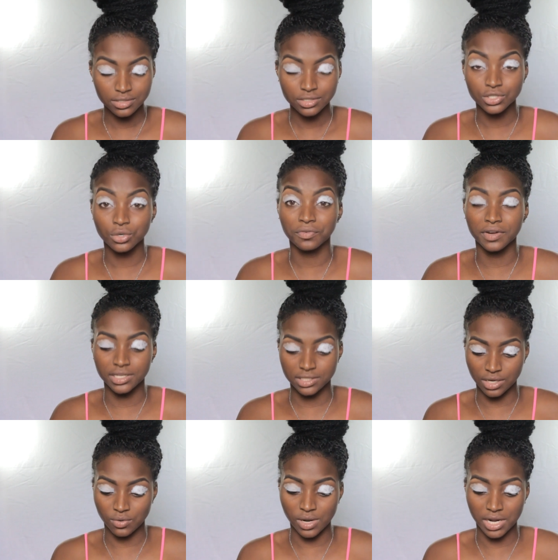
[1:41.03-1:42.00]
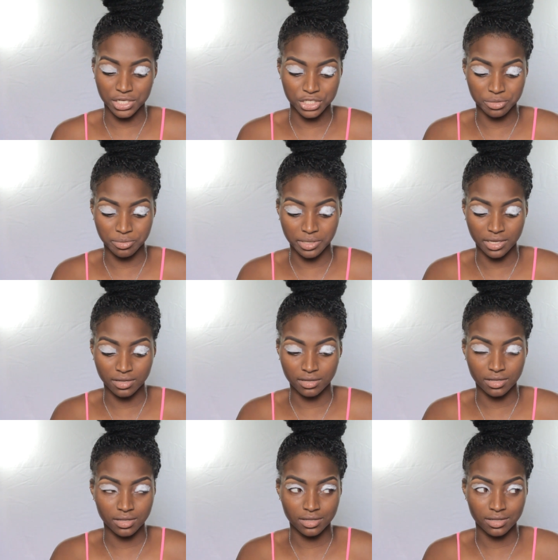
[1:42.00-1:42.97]
Show over this up on like Sheree.
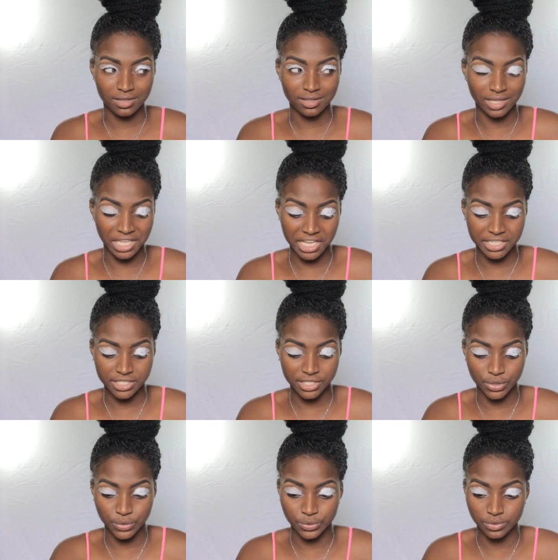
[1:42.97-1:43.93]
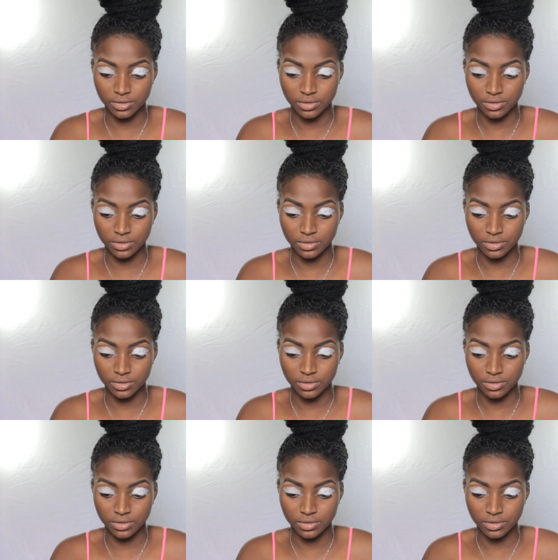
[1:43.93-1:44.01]
Yes, you.